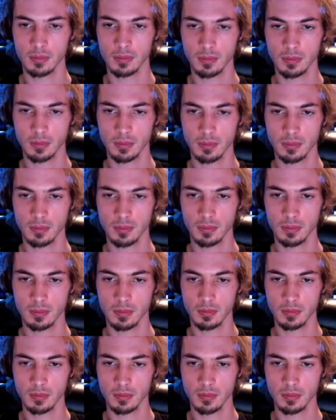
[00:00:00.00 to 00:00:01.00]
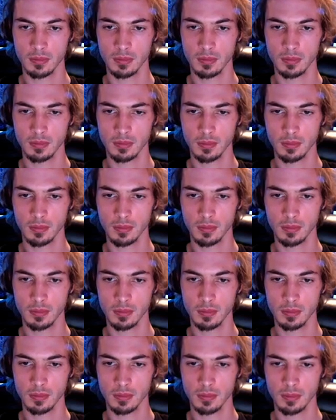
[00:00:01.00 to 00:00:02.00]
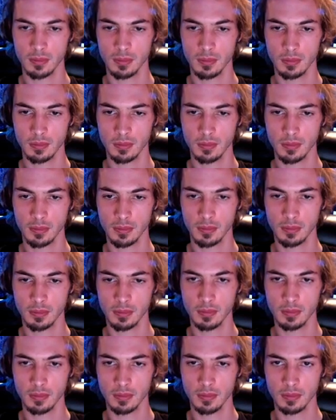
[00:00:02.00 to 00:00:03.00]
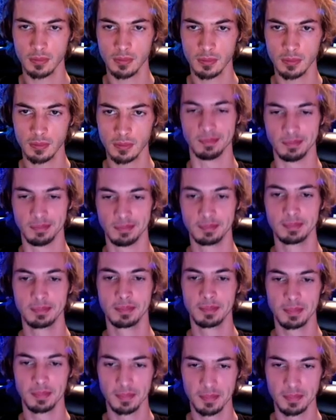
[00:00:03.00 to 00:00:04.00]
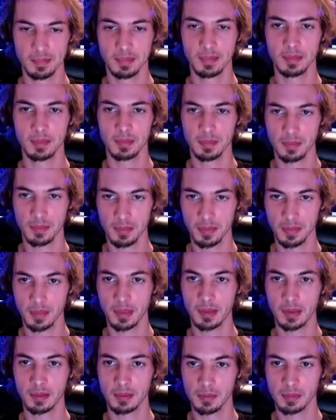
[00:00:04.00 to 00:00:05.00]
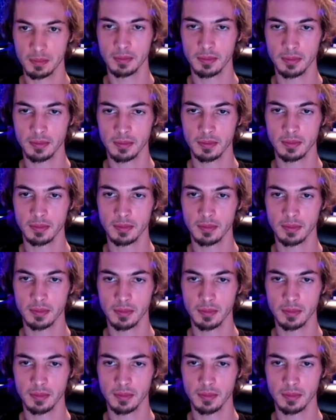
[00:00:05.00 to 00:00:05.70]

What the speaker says: (silent)